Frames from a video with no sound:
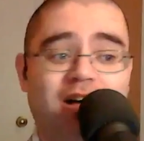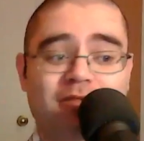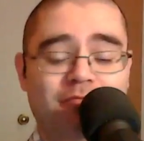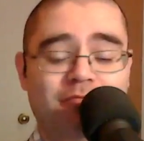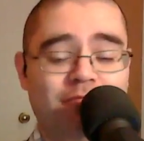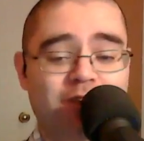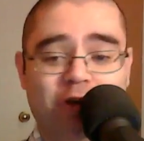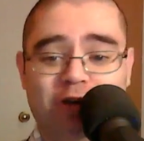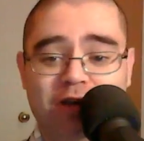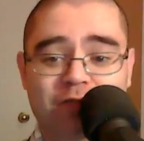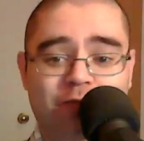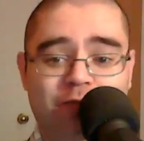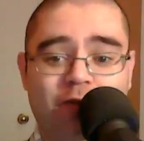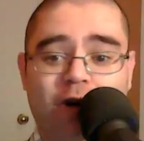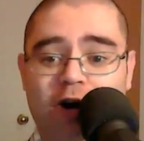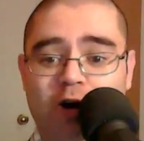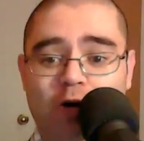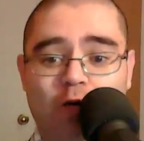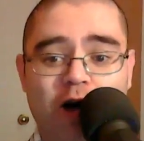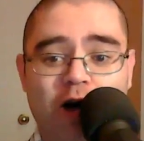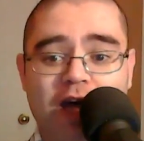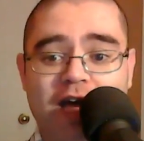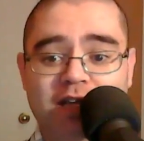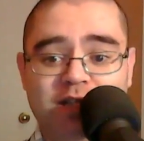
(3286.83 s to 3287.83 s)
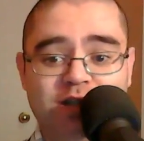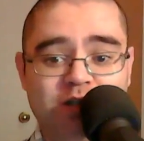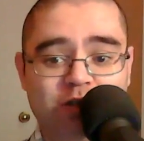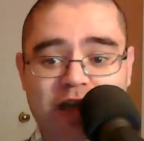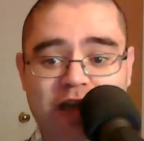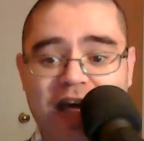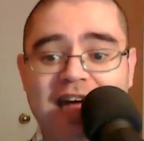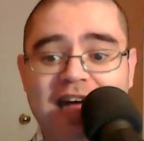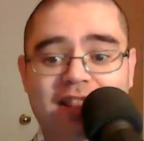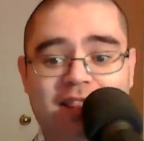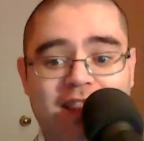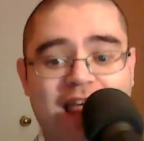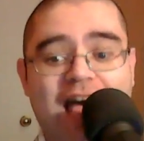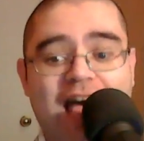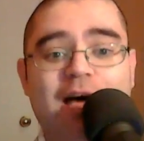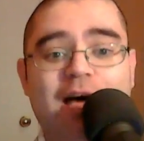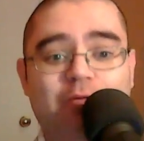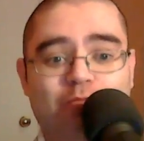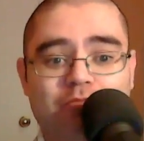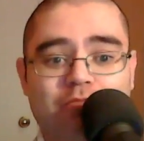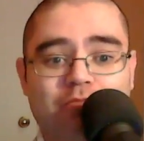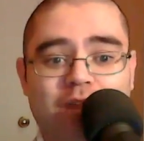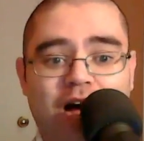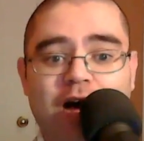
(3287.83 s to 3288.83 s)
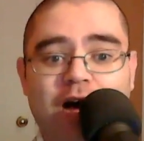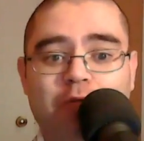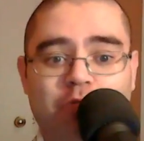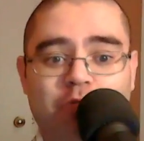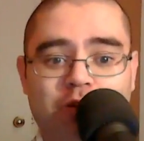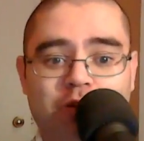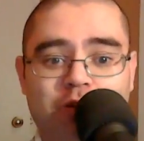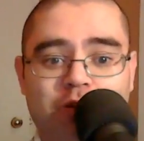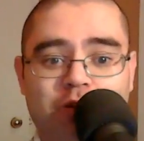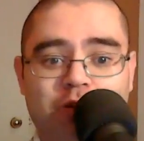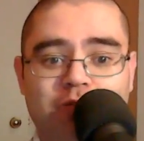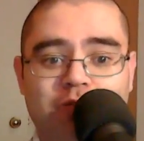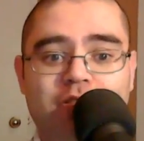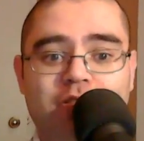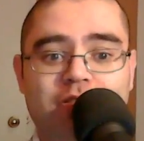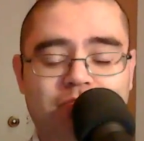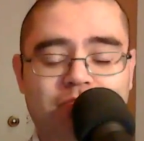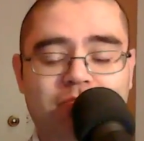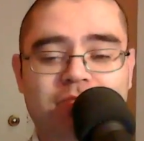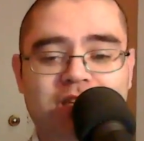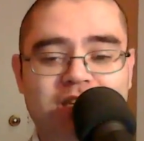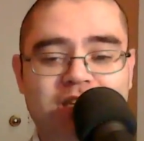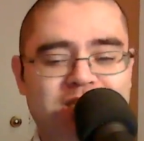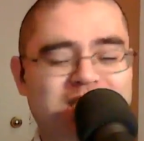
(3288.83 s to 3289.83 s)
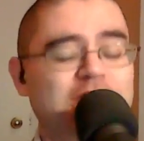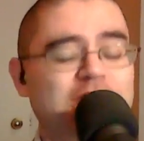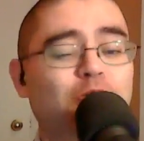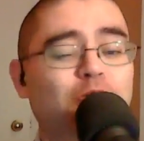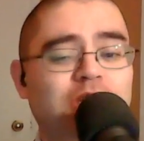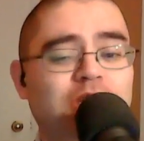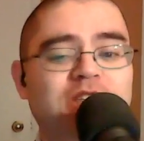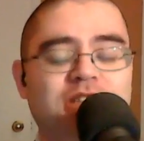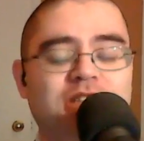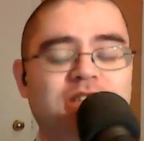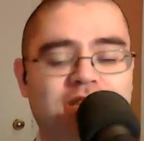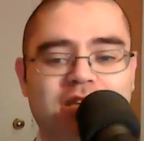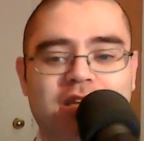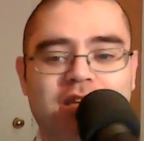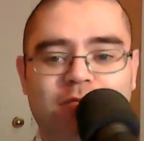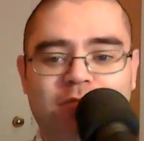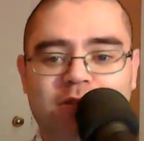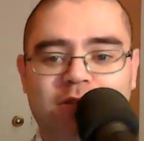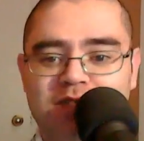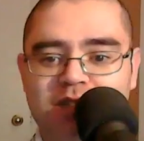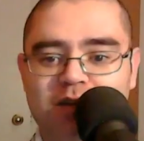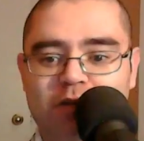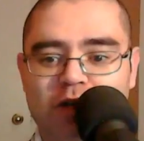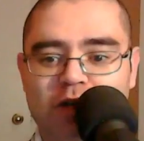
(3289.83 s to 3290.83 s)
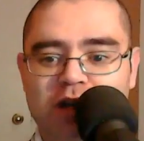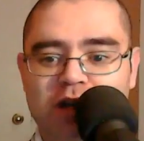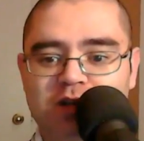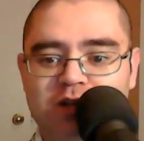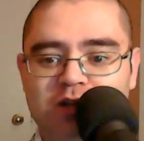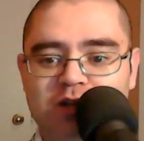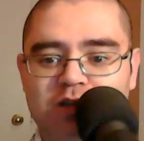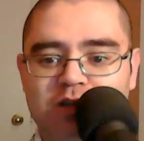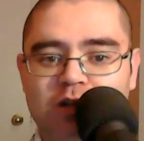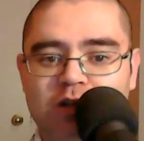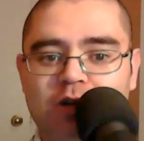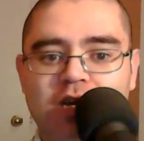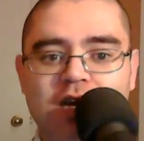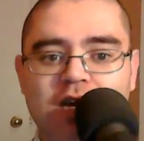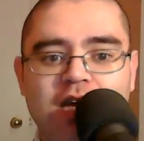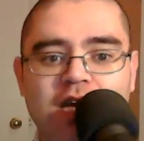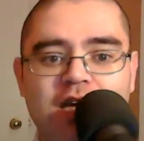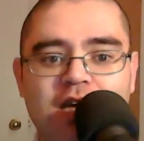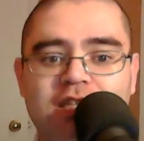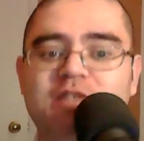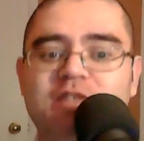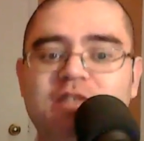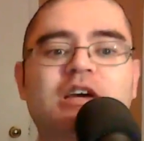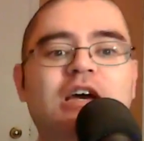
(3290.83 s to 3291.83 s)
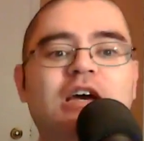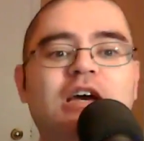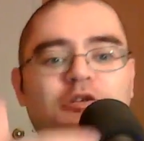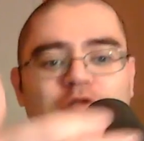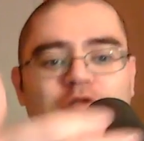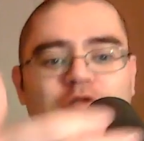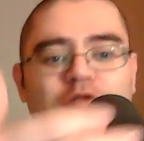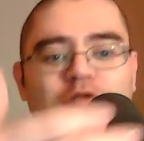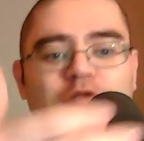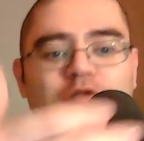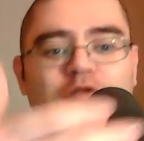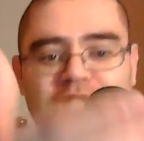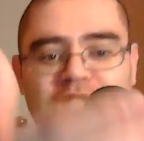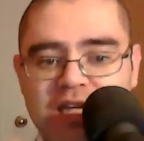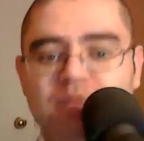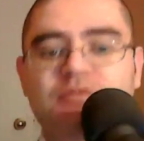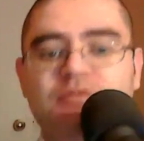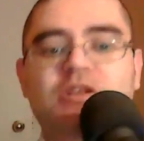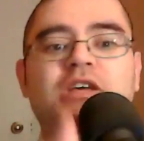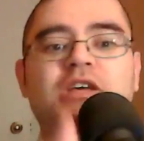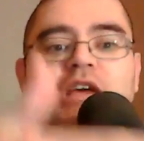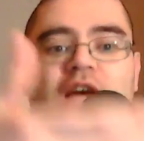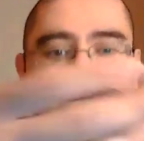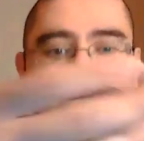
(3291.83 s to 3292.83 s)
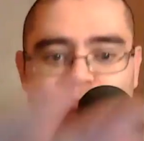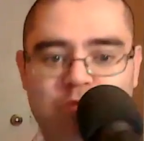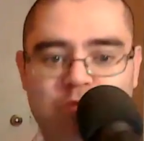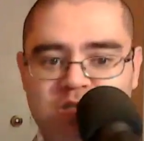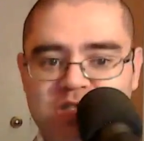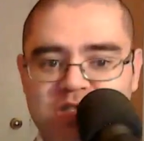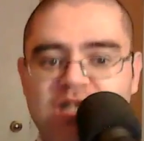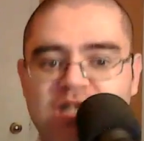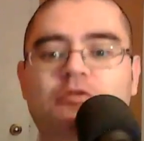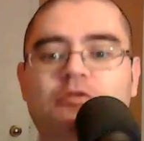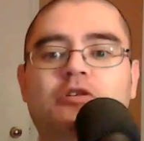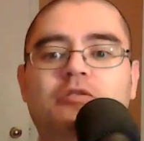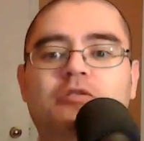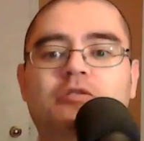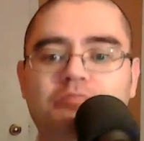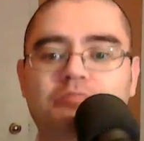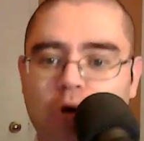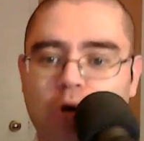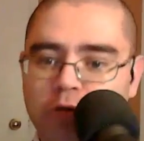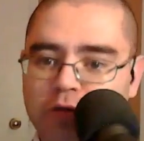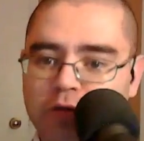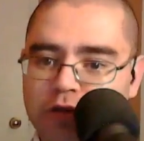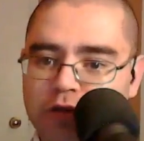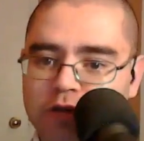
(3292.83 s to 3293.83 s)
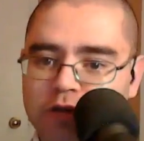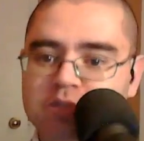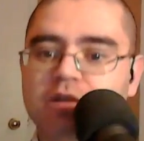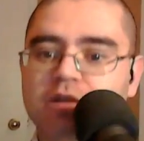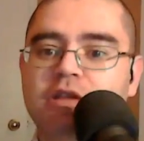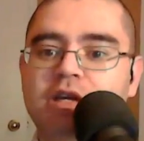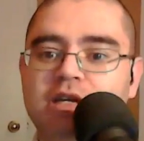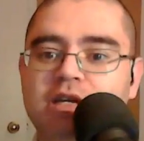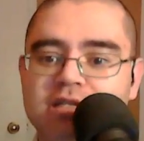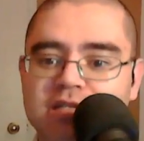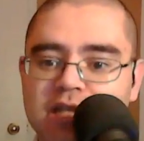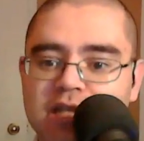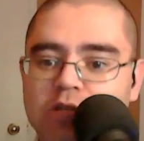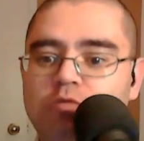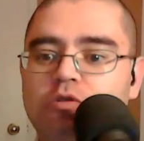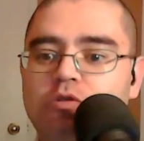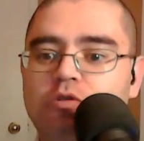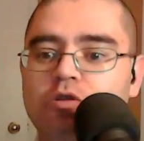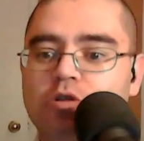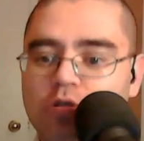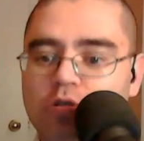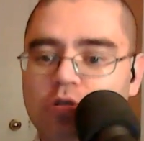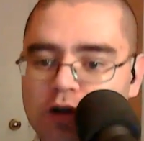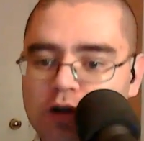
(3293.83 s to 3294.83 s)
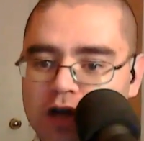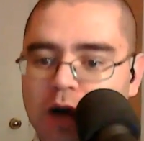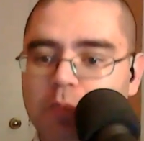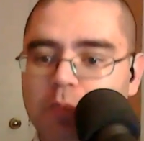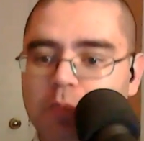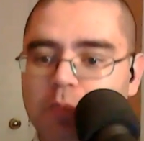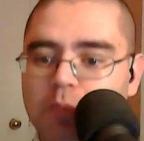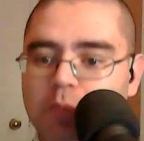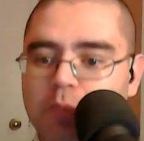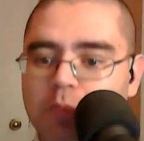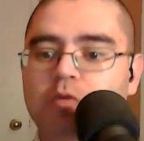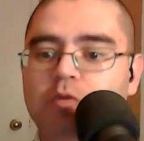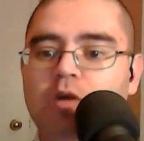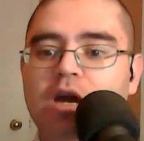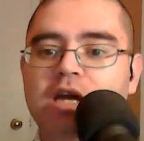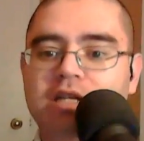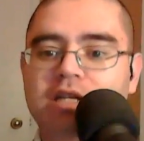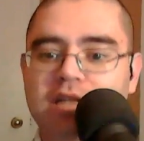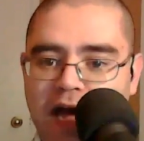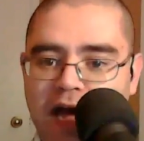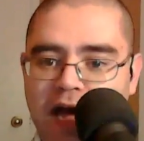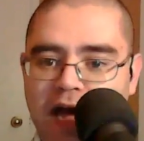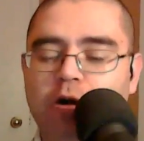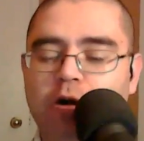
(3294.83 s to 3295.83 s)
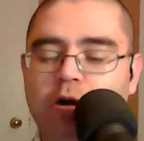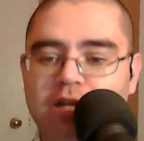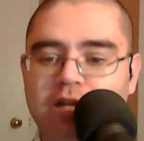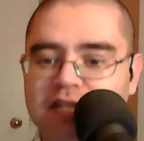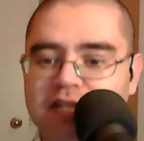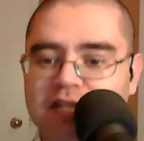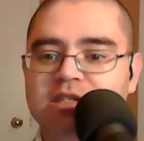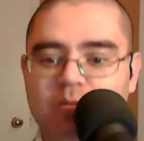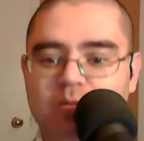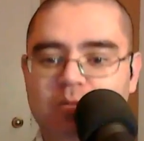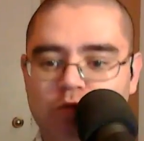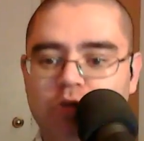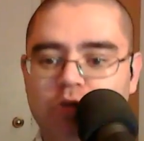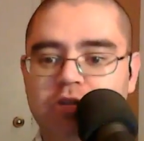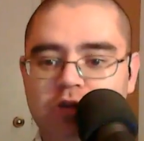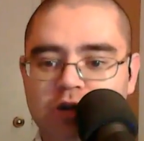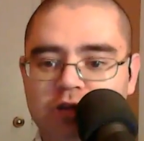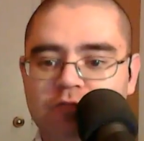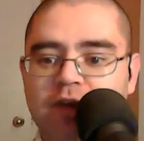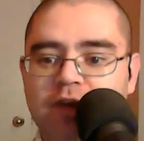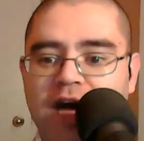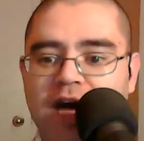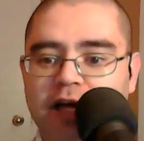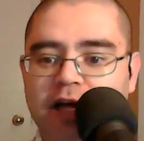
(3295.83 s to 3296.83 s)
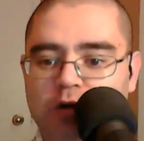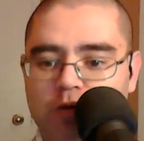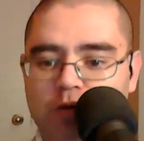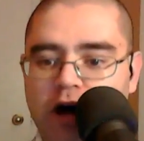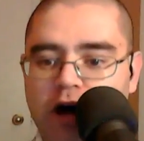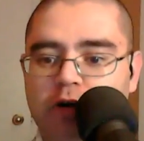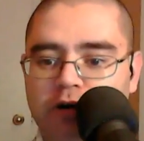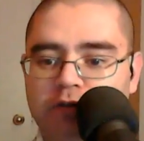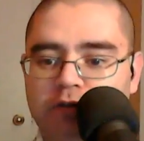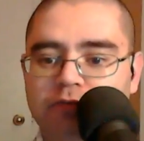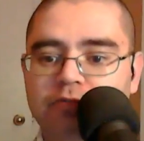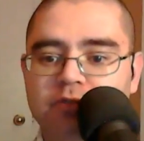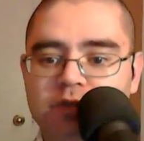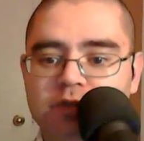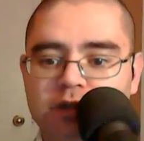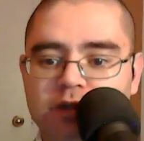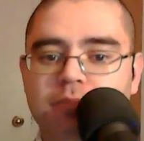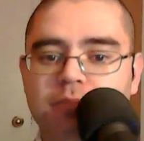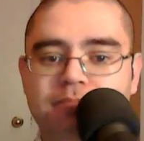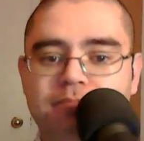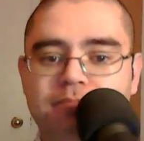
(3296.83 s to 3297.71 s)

very far away. So that I would seriously give consideration to, because your TV and receiver, both of those are things that you could upgrade now and get some really good value out of. So